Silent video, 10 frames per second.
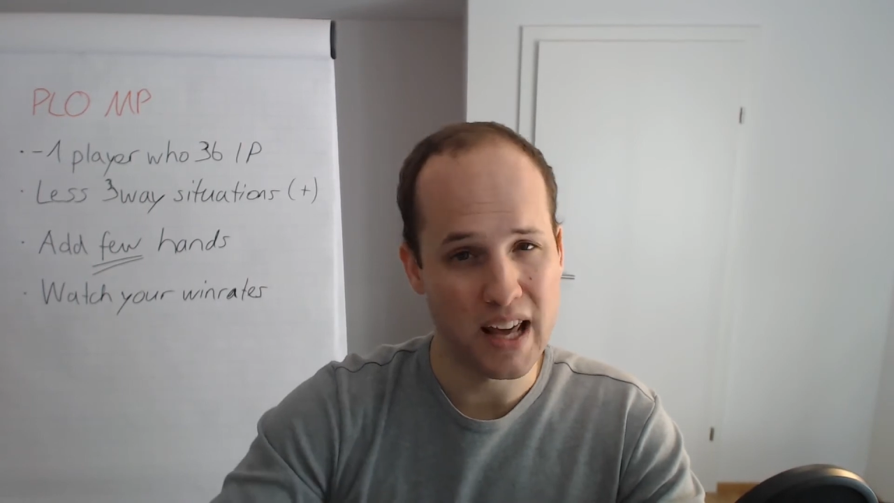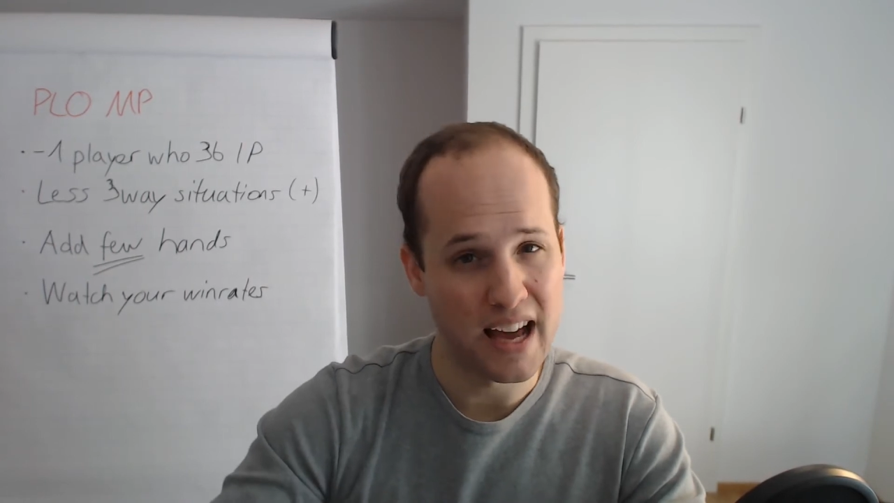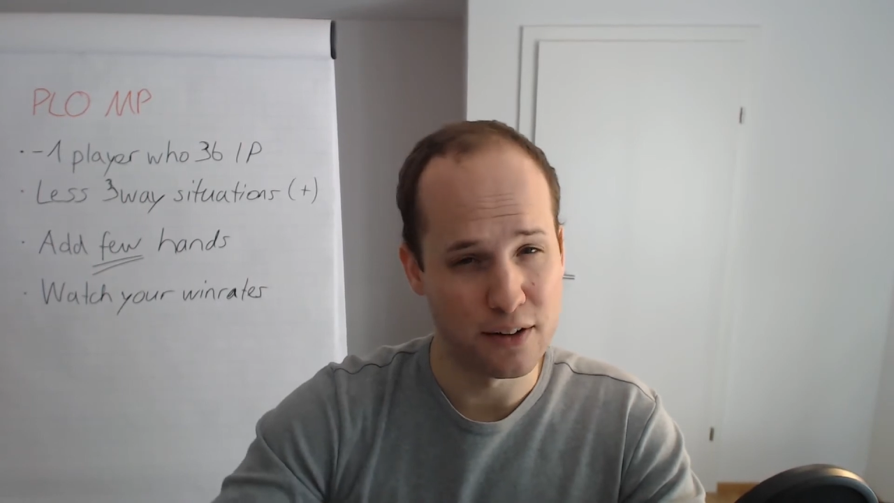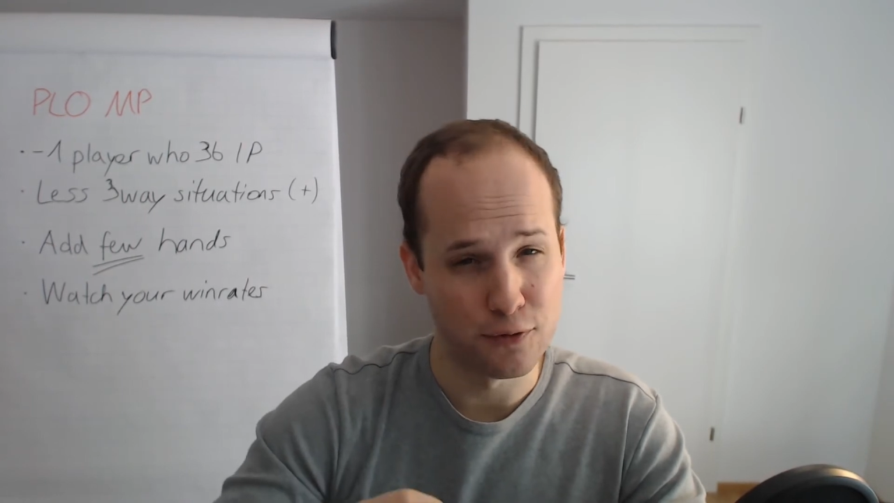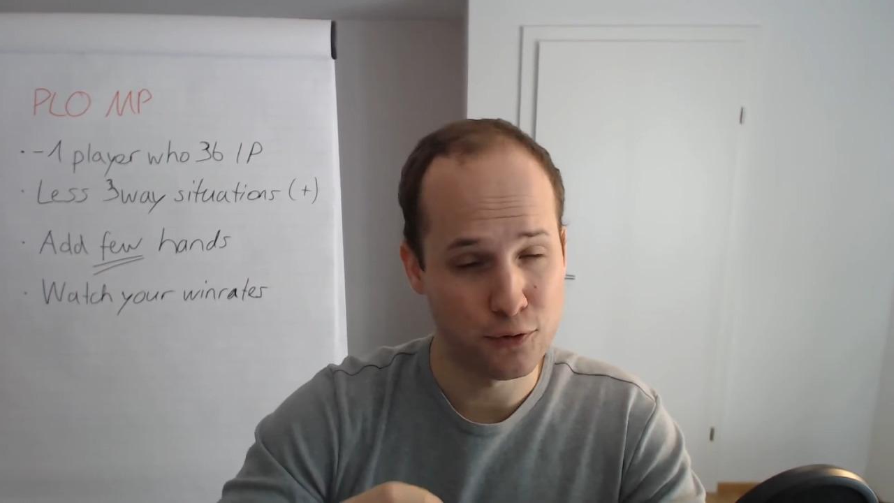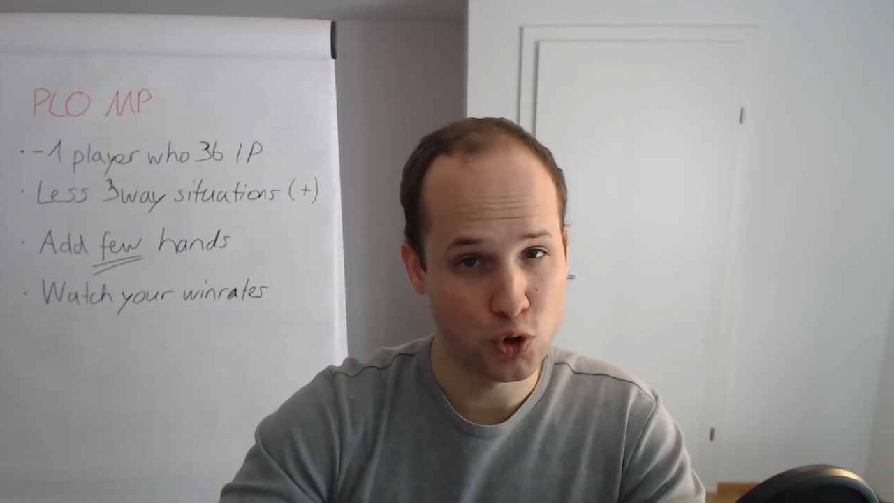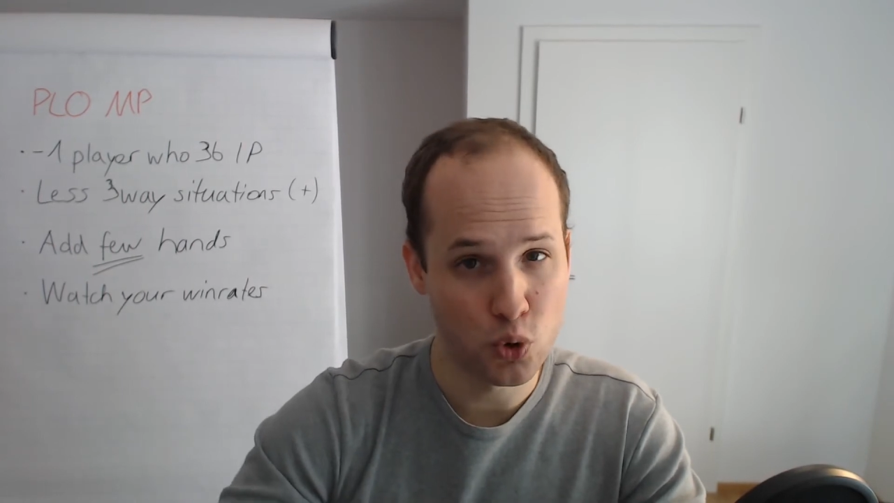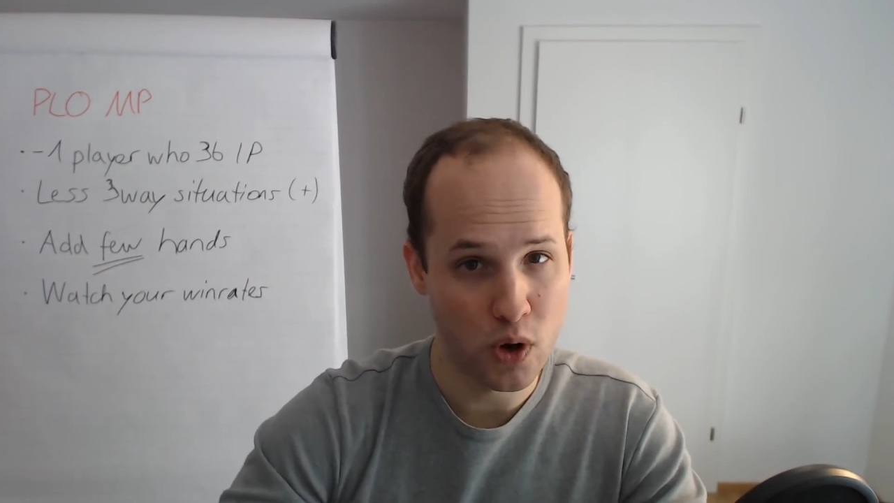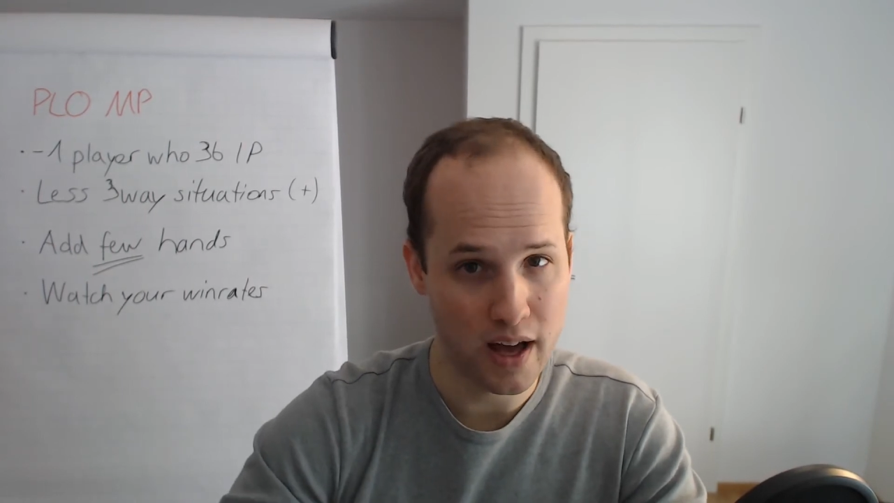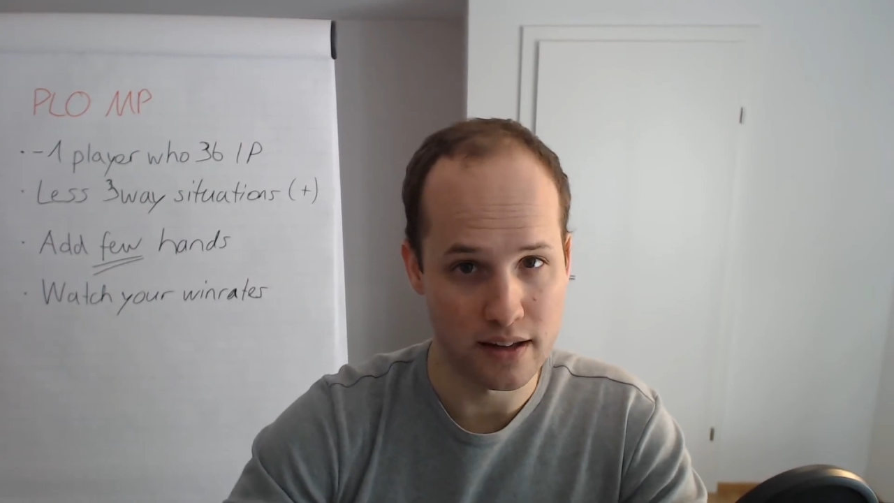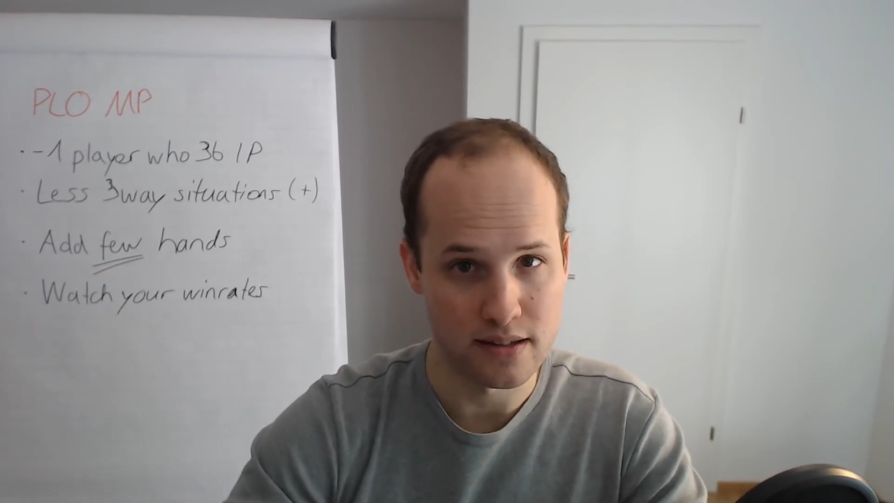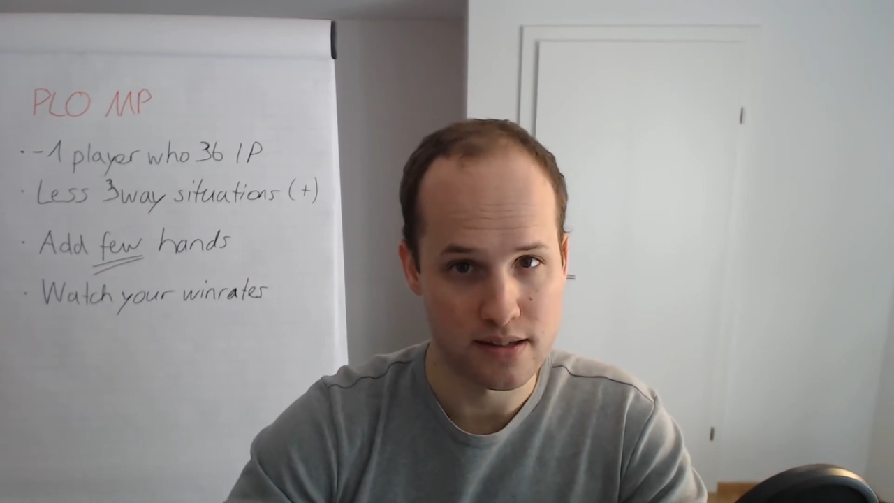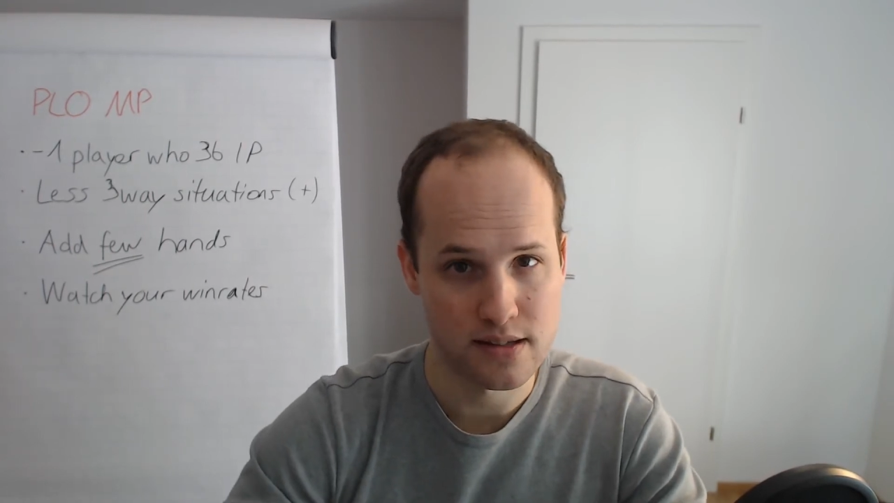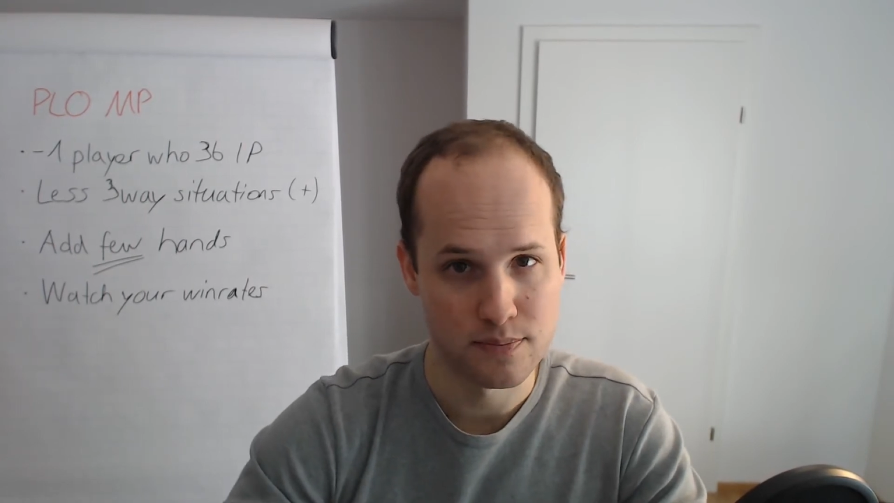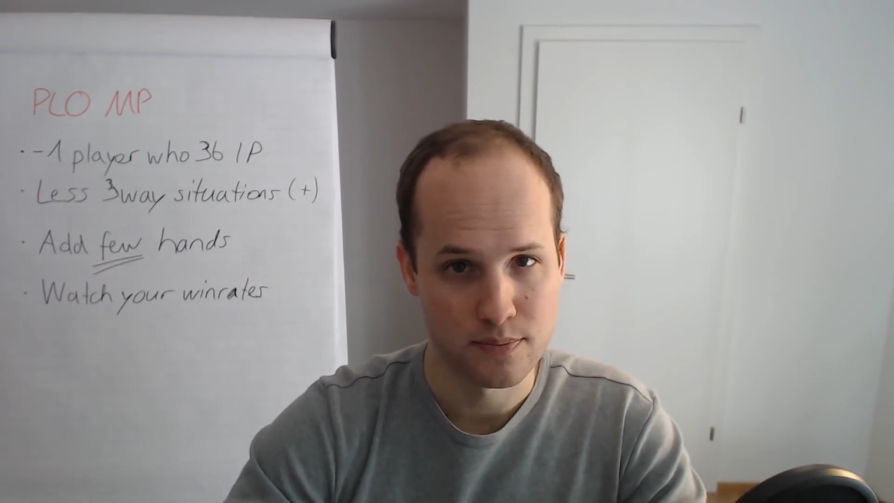to add a few
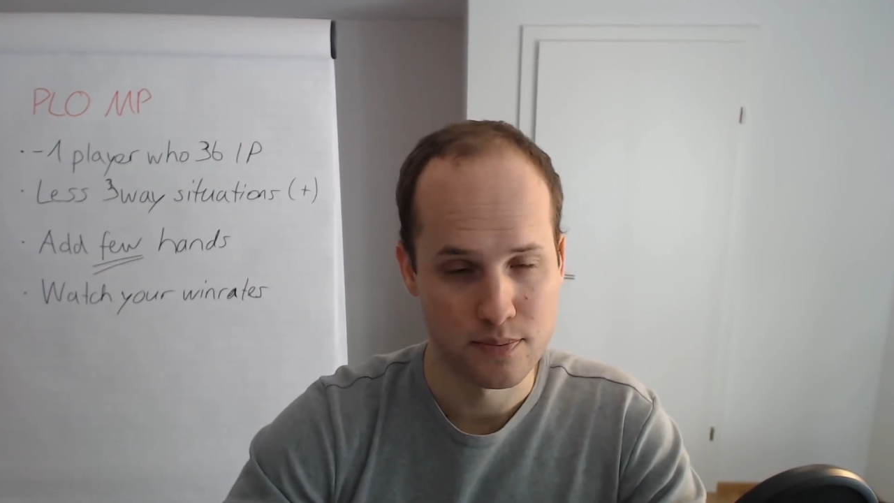hands.